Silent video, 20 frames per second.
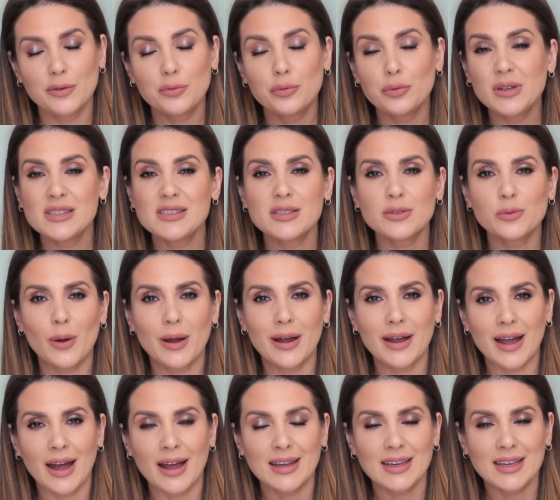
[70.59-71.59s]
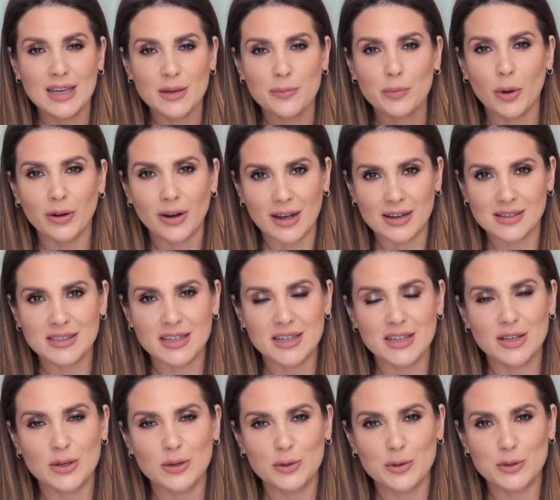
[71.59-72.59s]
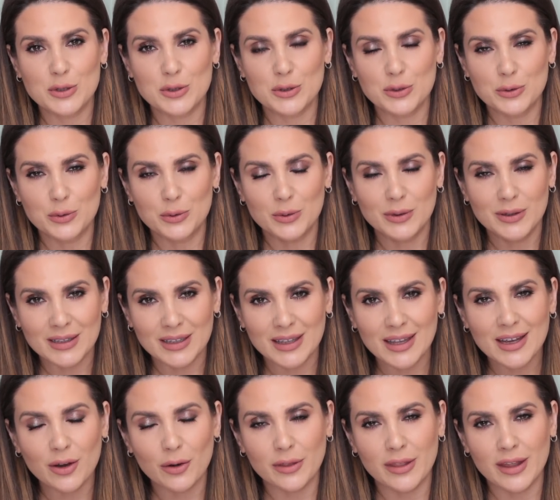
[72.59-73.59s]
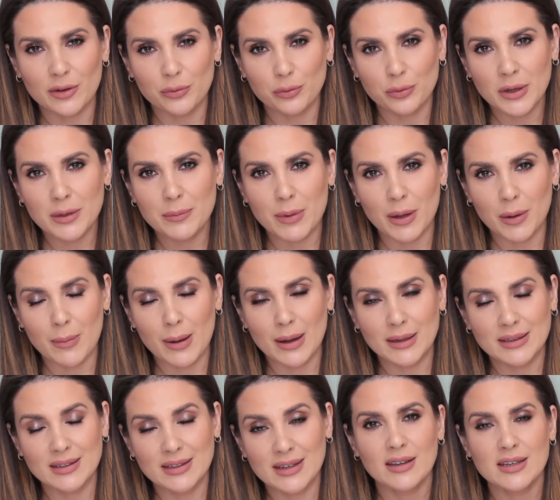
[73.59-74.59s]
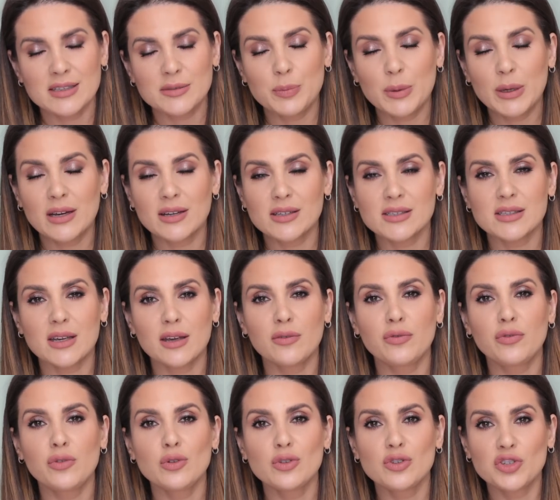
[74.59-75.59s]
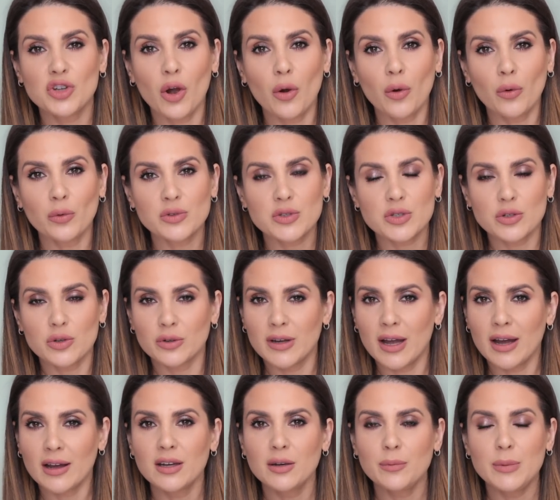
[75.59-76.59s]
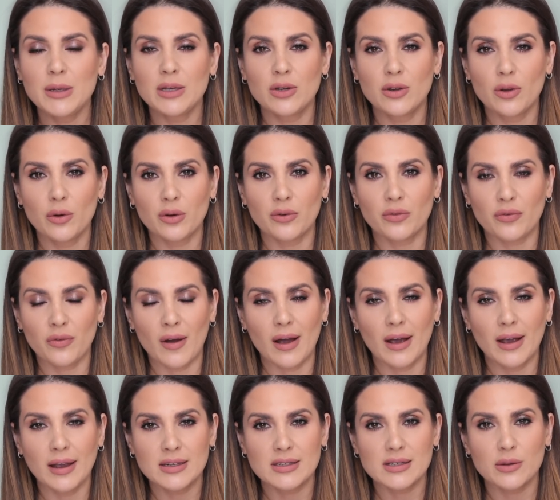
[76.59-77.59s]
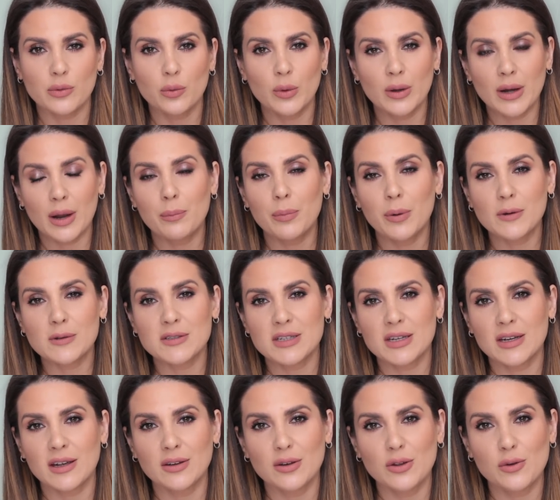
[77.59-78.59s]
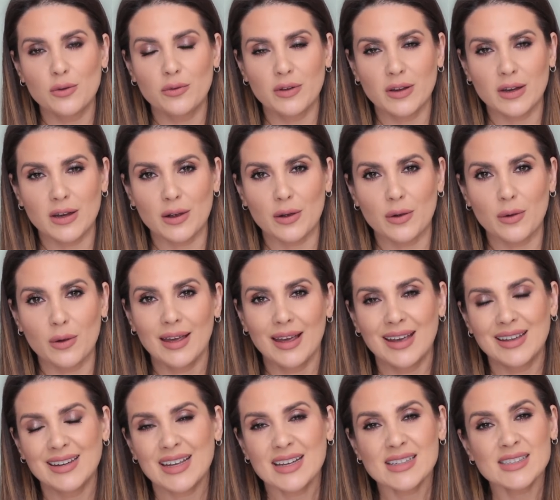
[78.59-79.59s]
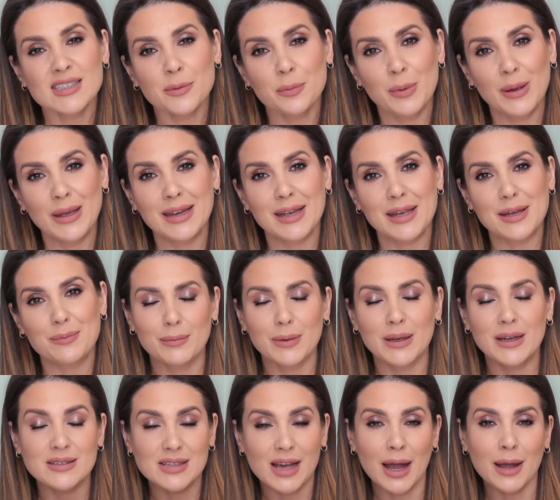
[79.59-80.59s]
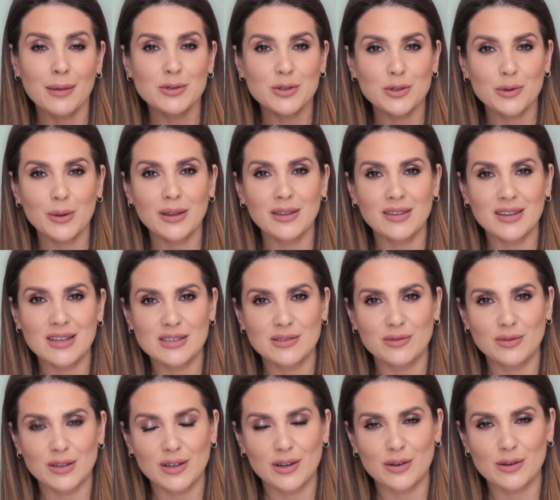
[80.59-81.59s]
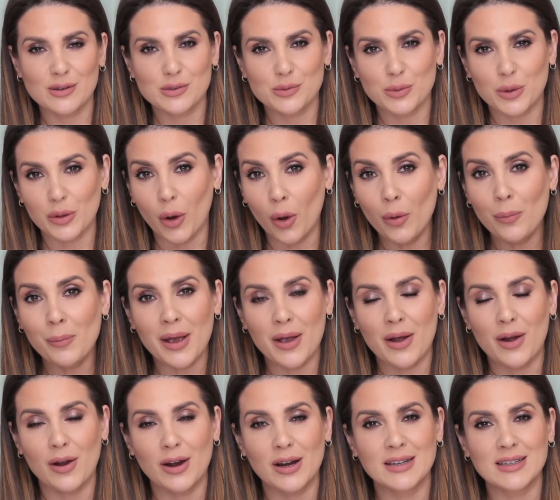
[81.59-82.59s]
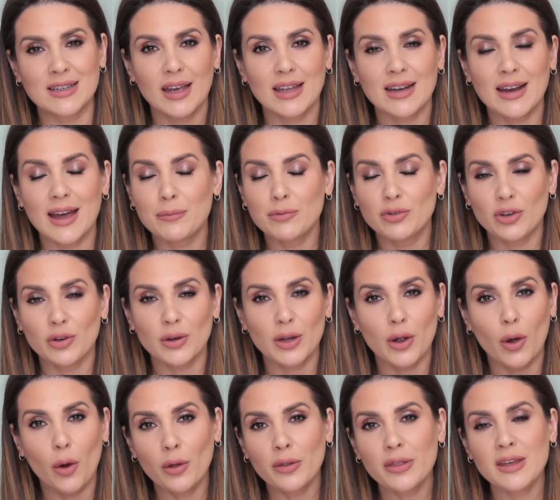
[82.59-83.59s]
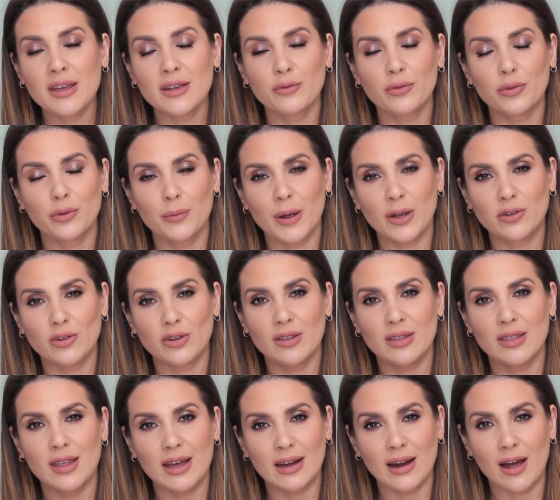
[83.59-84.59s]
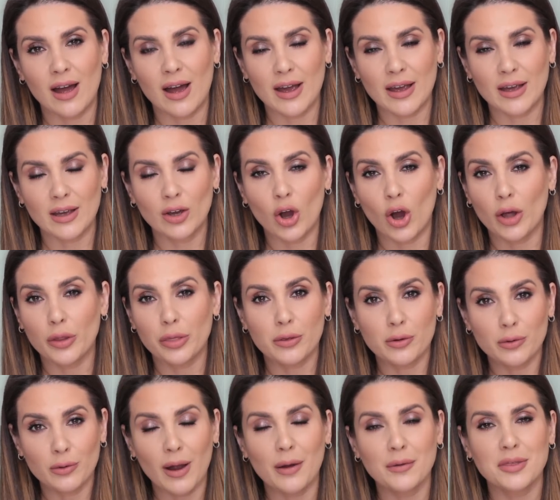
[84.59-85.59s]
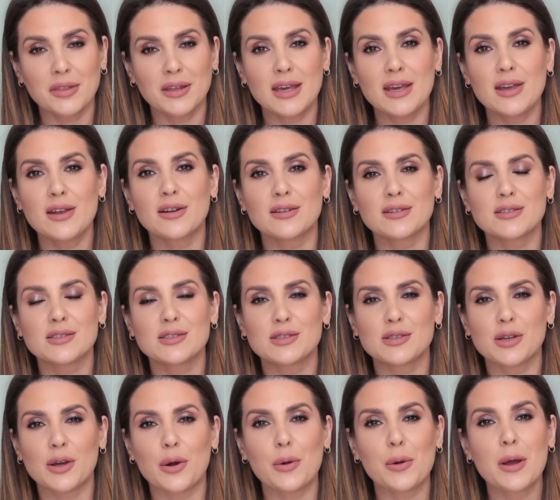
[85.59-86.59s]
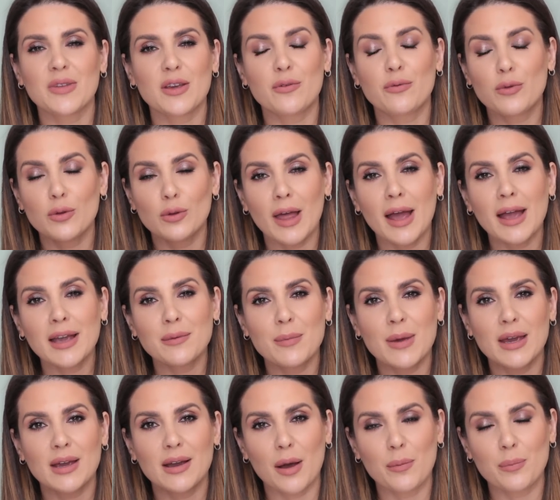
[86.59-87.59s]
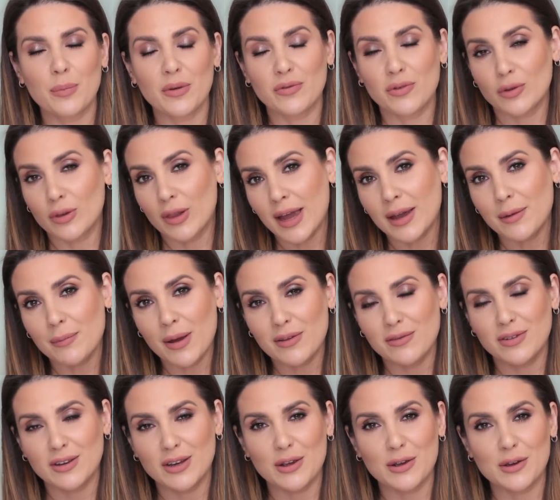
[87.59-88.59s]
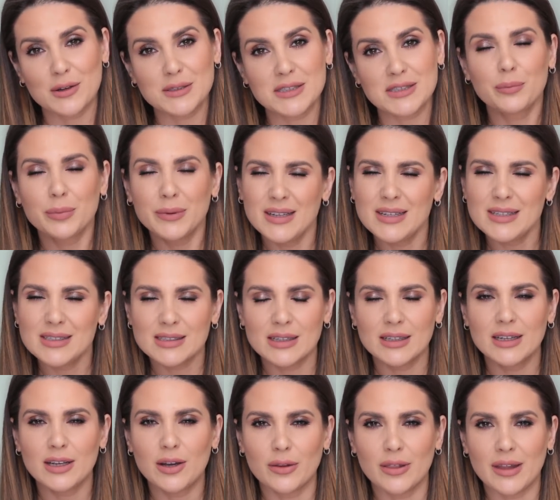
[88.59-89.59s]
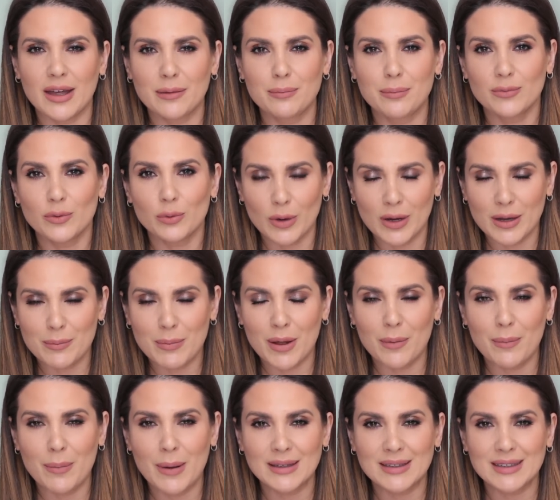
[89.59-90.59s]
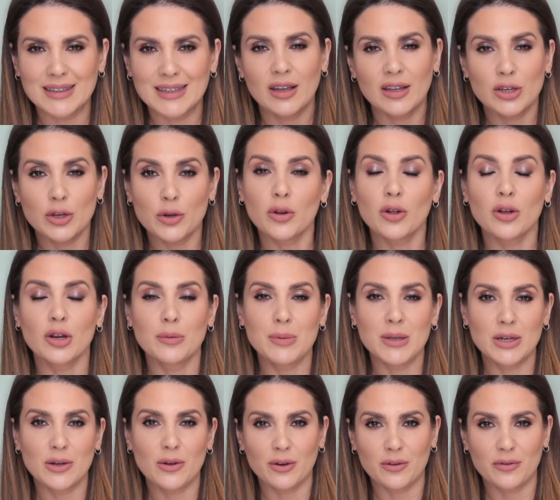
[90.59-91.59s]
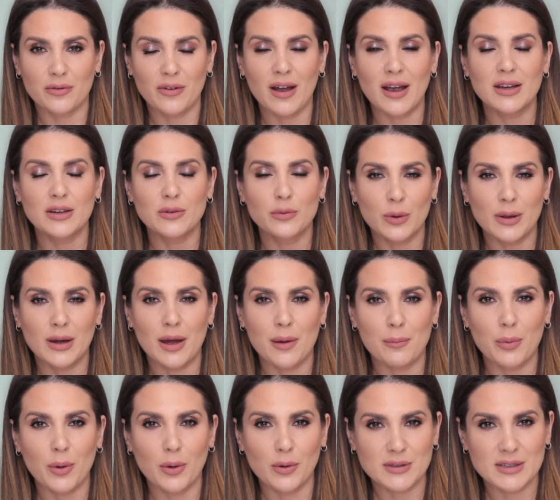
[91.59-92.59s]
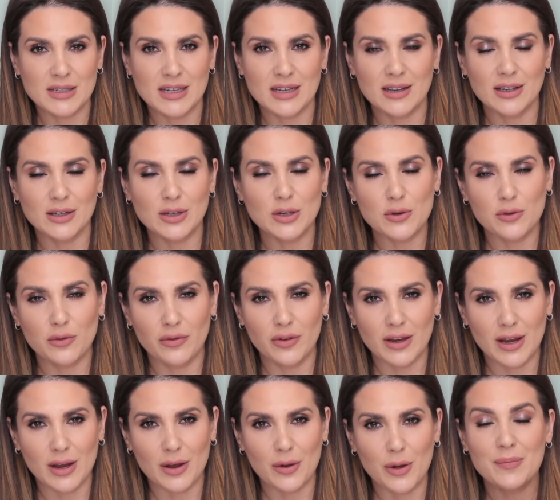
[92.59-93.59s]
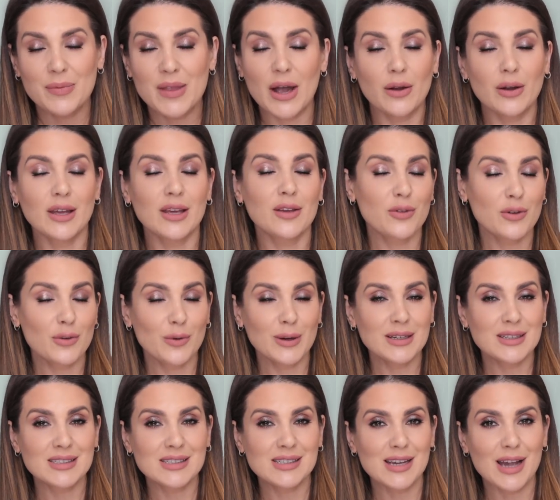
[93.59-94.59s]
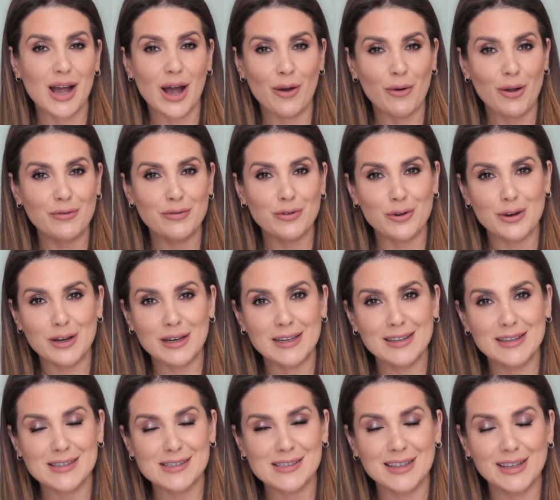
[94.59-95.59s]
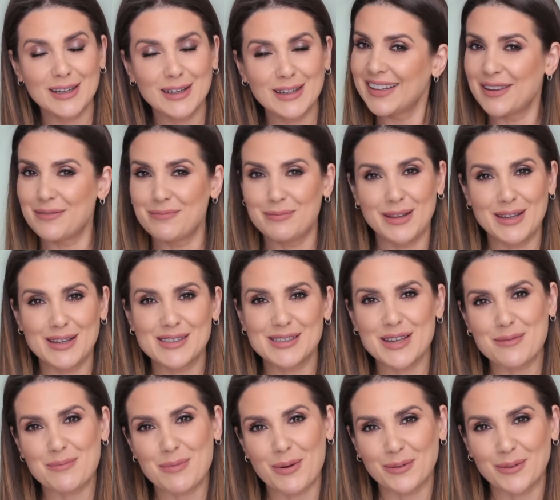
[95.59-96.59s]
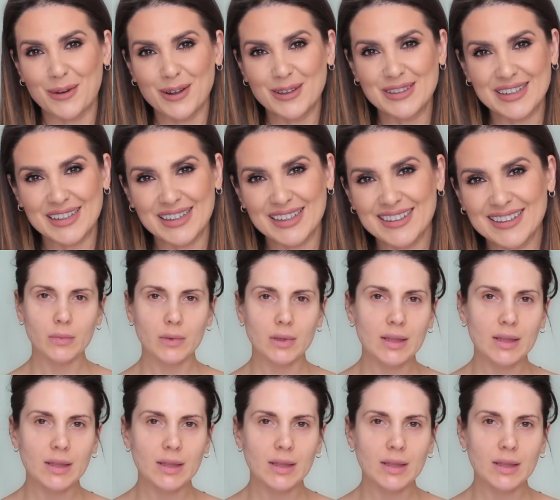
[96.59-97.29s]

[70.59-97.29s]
The reason why I keep on asking you to click on that ring bell button is because if you don't, you're not gonna be notified when I'm posting a new video. And it's a pity because I'm doing these videos with all my heart and I'm sharing all the information that I got throughout the years. So if you like makeup, if you like my videos, please click on that ring bell button and you're gonna be notified when I'm posting a new video. Now, if you wanna see how I've created this look, then please keep on watching.